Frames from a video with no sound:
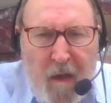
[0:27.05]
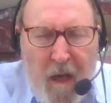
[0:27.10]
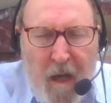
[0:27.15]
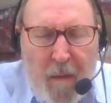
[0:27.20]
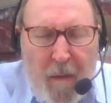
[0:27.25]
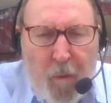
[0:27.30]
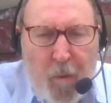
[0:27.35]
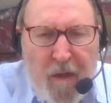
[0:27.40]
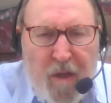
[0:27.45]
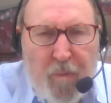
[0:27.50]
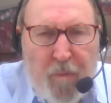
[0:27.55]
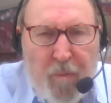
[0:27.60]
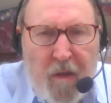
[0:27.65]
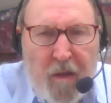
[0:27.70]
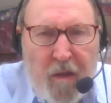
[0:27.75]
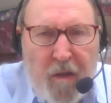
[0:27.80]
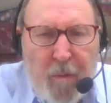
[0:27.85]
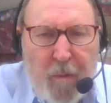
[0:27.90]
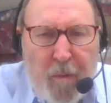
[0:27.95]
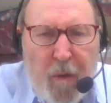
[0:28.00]
operation where
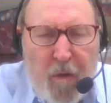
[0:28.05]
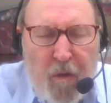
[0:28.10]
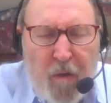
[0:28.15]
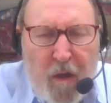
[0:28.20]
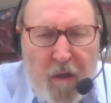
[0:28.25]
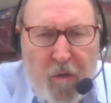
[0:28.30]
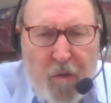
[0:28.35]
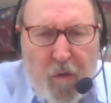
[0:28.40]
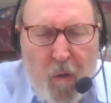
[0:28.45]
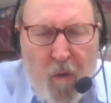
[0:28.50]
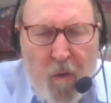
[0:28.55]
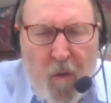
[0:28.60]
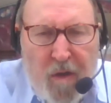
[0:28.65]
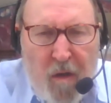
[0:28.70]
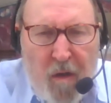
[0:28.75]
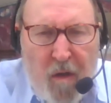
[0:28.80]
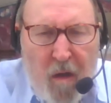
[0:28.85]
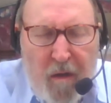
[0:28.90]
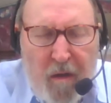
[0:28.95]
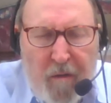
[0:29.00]
the computer controls
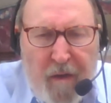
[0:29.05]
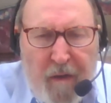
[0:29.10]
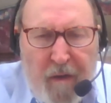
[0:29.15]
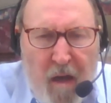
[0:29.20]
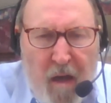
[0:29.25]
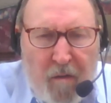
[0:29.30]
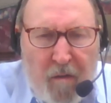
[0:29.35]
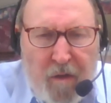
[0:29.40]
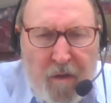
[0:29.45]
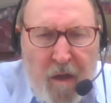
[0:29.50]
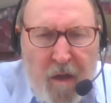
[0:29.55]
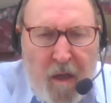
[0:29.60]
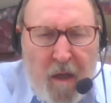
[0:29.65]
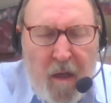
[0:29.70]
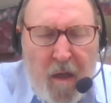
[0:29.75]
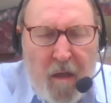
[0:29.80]
all the valves.